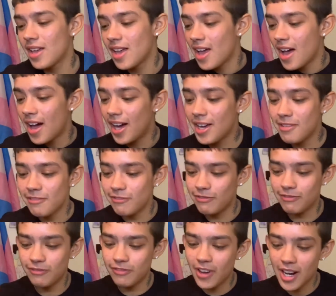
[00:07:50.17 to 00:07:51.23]
am
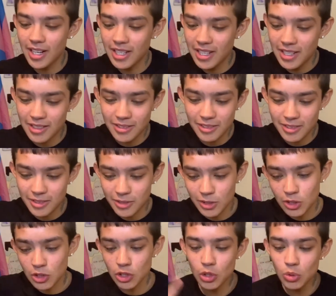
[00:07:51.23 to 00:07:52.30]
finding
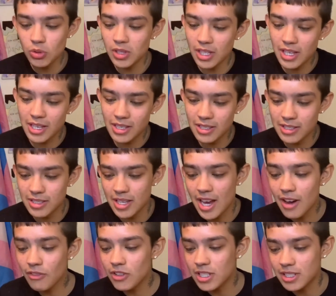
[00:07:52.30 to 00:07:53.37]
new things
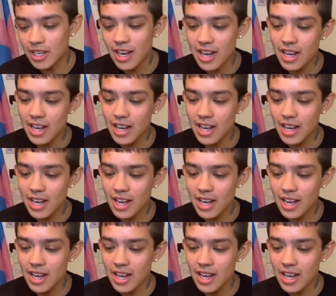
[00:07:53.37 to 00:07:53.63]
every day.